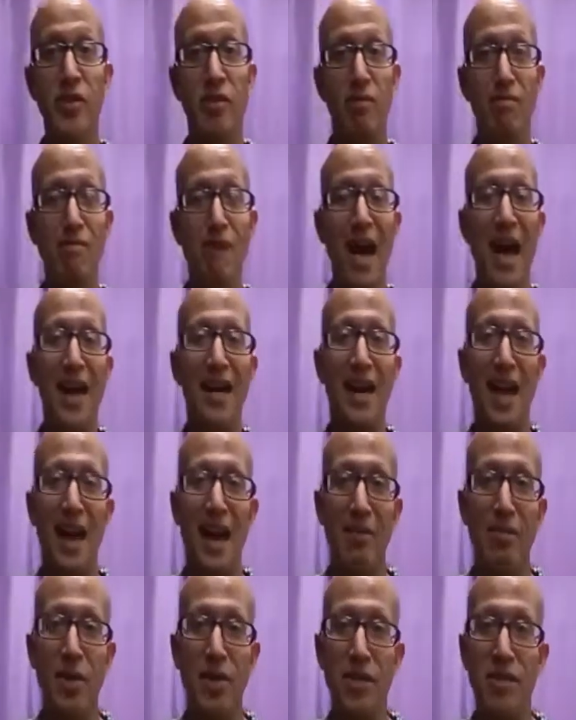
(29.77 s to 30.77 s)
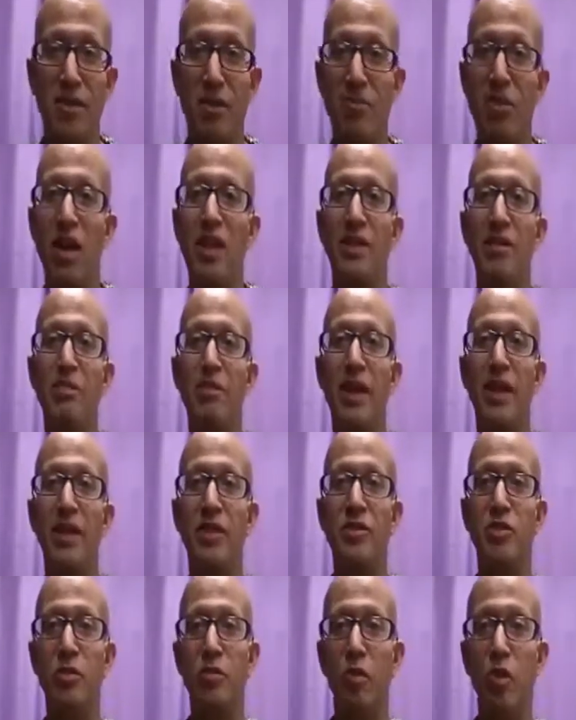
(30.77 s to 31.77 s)
some bad habits, probably
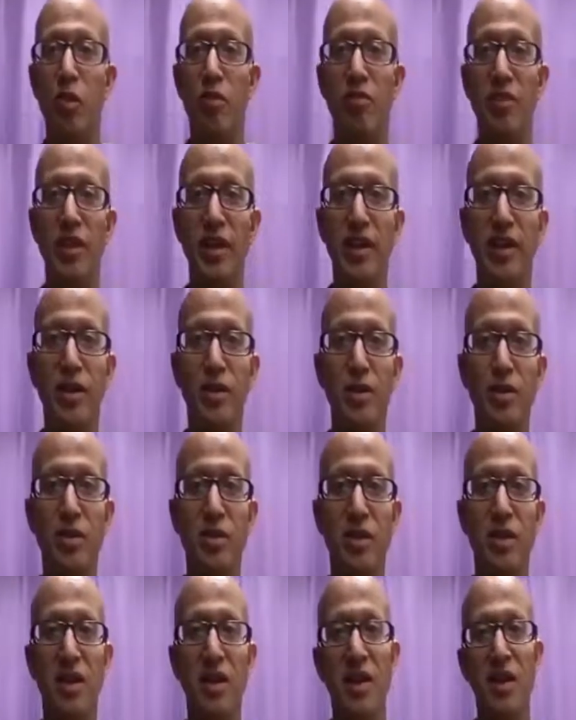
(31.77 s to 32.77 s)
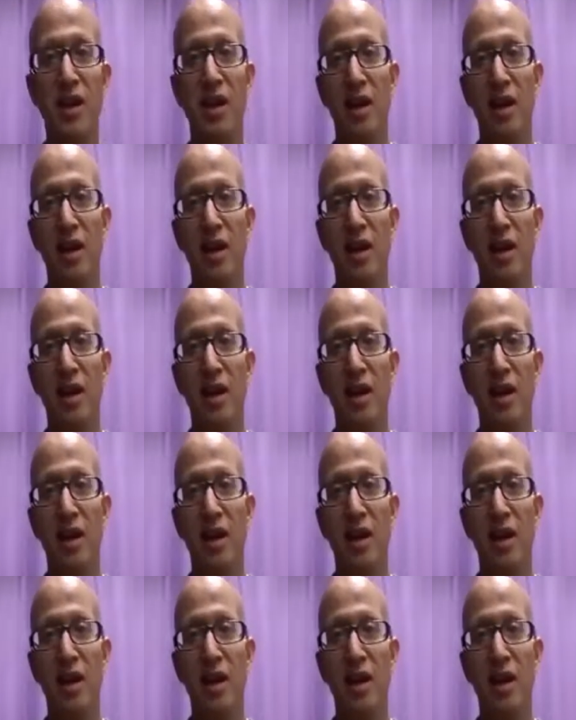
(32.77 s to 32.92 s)
making some more videos